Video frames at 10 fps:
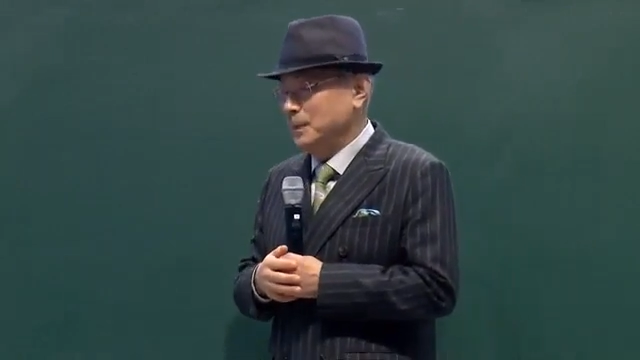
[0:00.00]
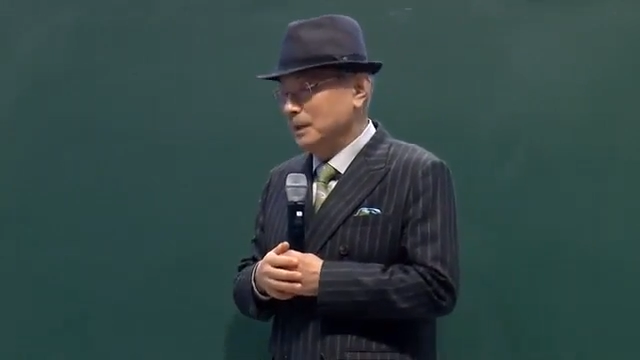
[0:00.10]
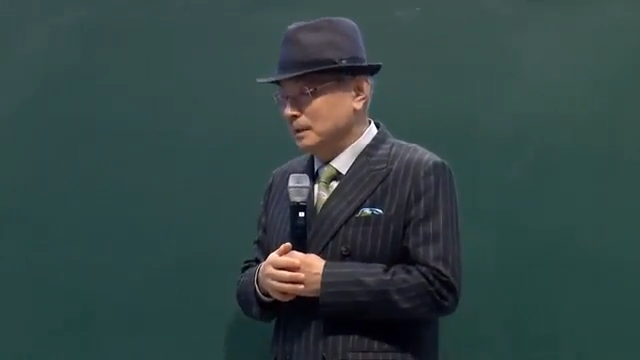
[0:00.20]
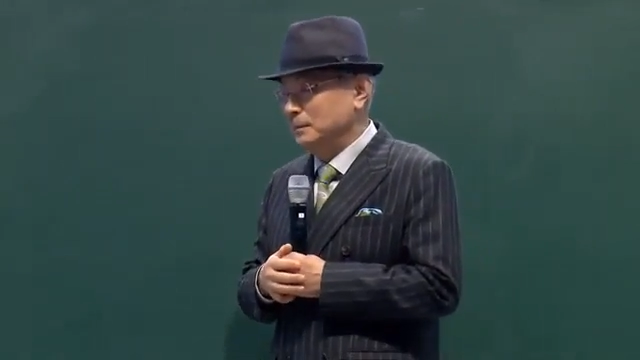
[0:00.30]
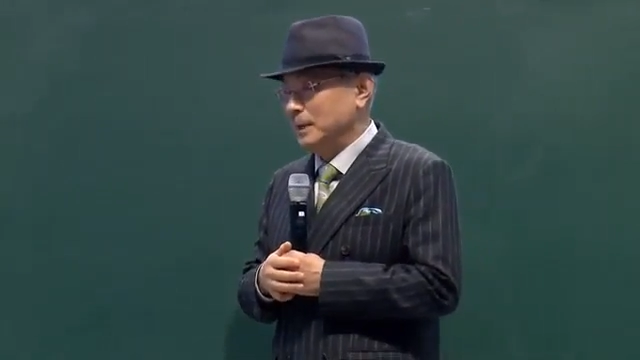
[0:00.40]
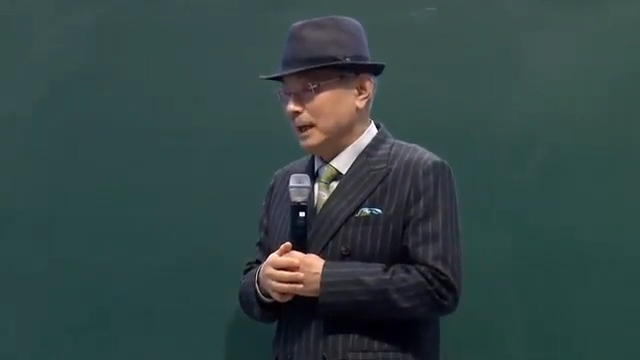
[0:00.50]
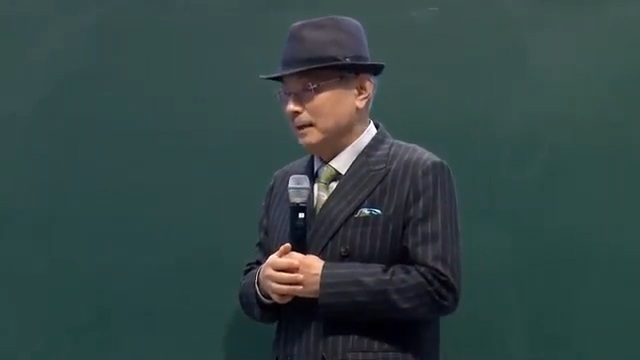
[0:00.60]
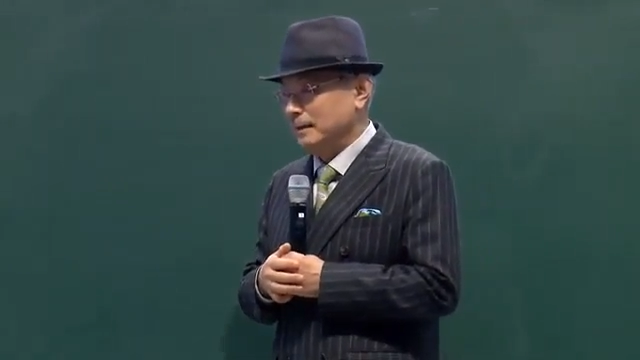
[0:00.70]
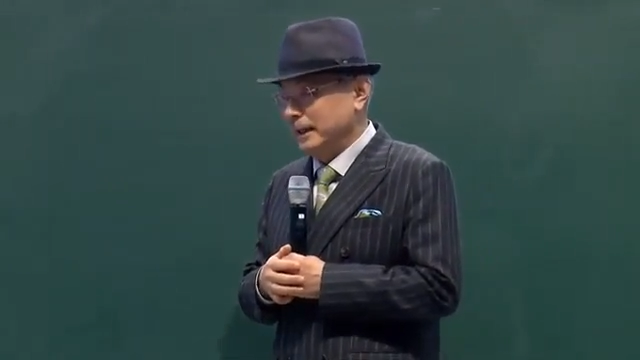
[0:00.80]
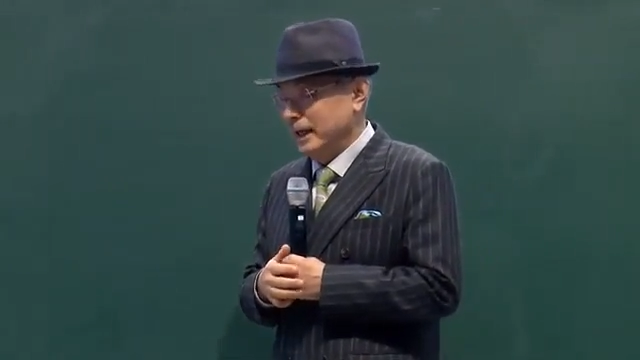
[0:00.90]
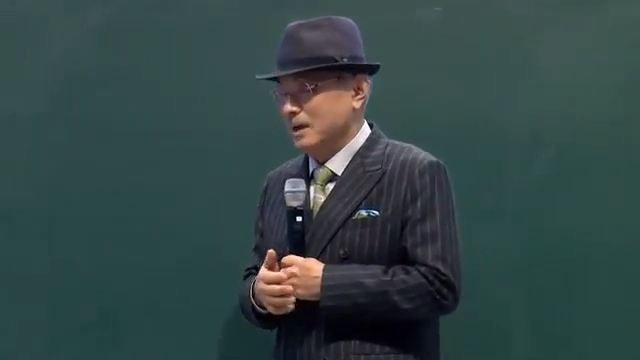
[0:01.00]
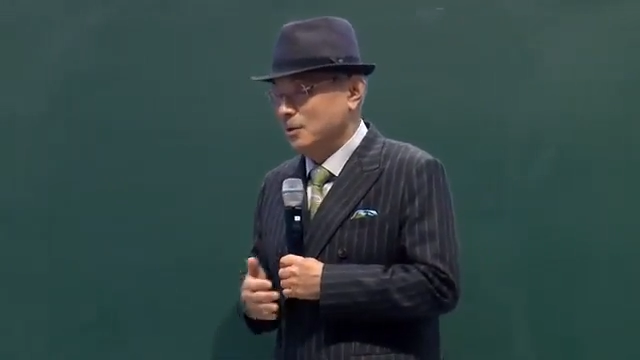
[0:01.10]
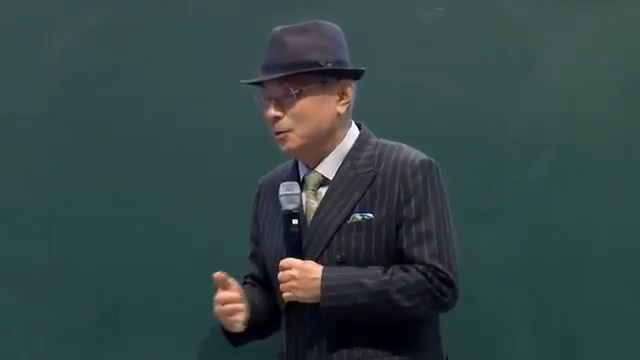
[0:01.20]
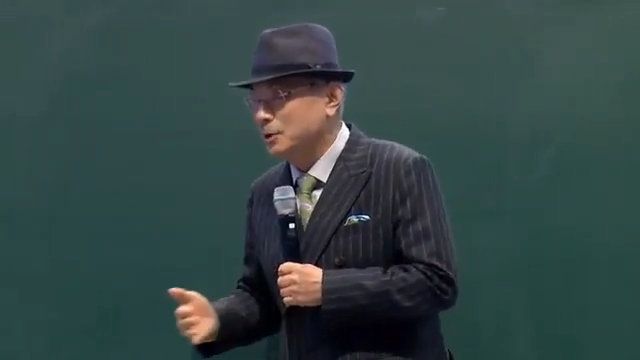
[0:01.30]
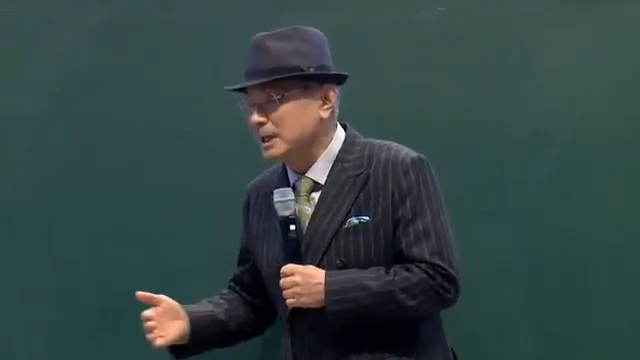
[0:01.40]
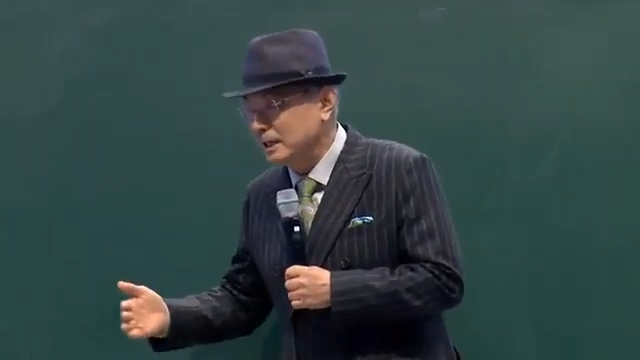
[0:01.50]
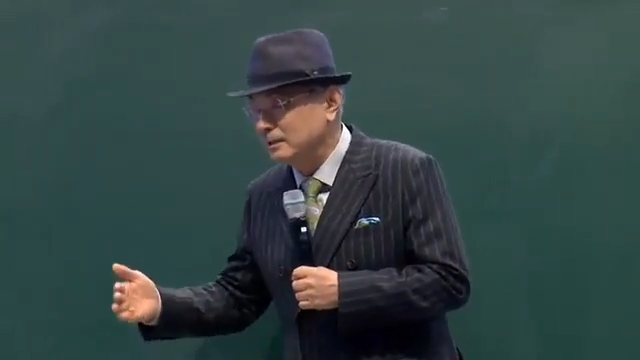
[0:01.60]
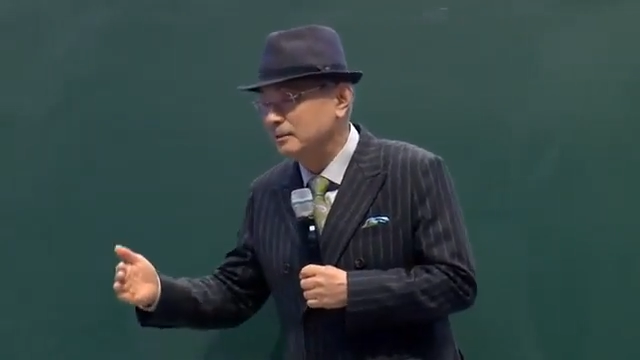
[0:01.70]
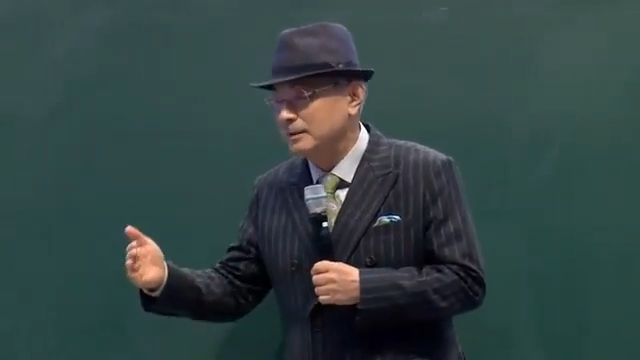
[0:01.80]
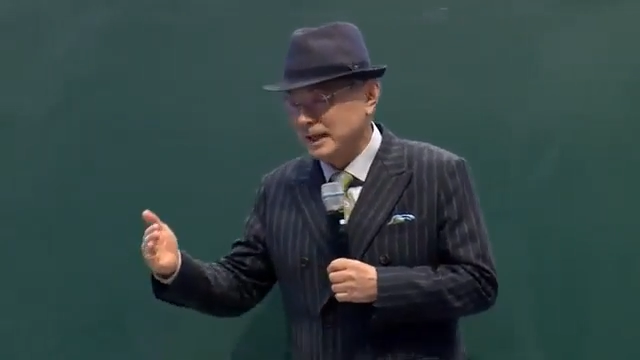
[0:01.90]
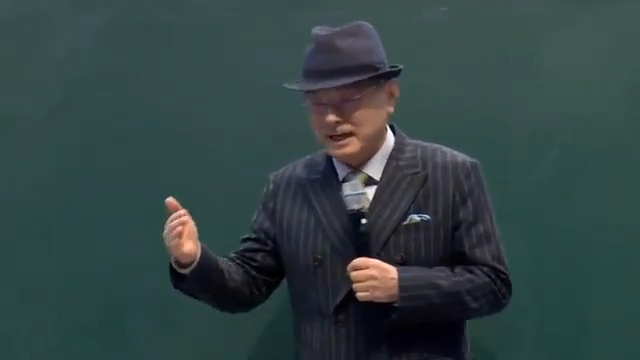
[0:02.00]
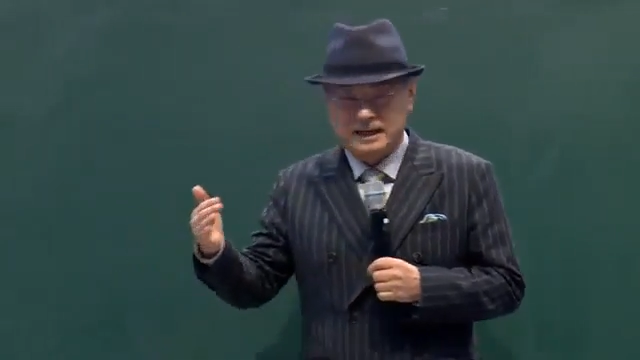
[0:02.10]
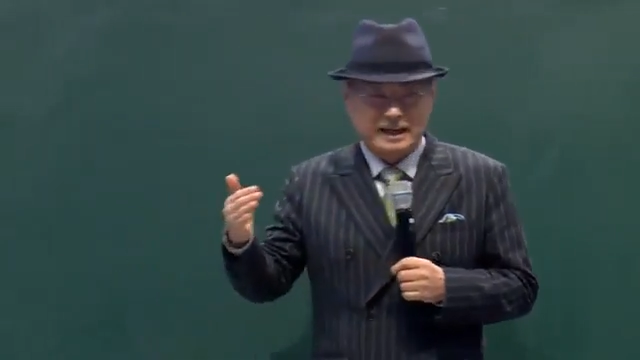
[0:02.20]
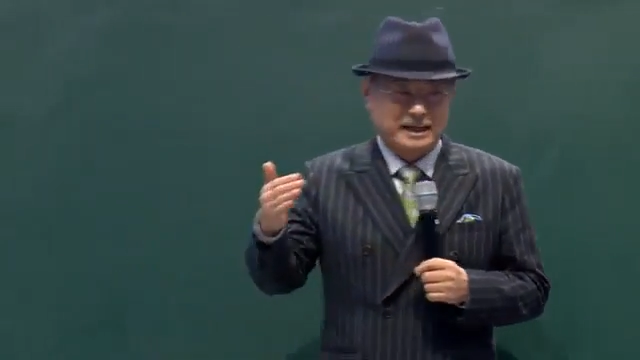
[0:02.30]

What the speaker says: it took a full year to have 1,000